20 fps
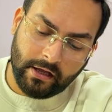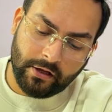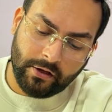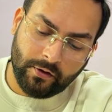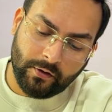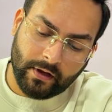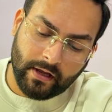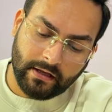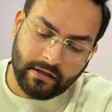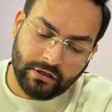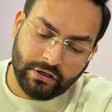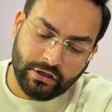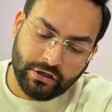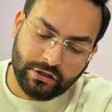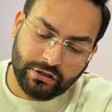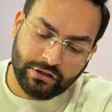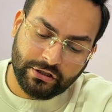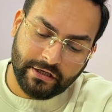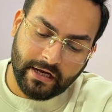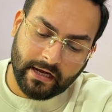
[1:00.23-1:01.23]
you can
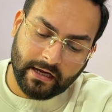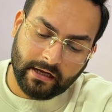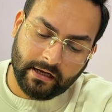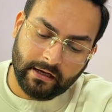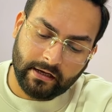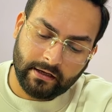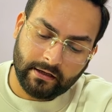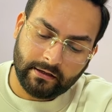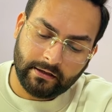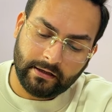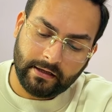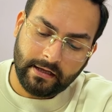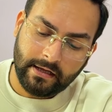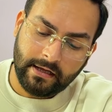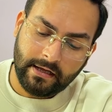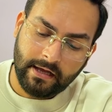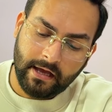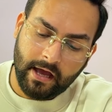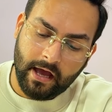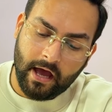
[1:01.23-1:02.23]
check the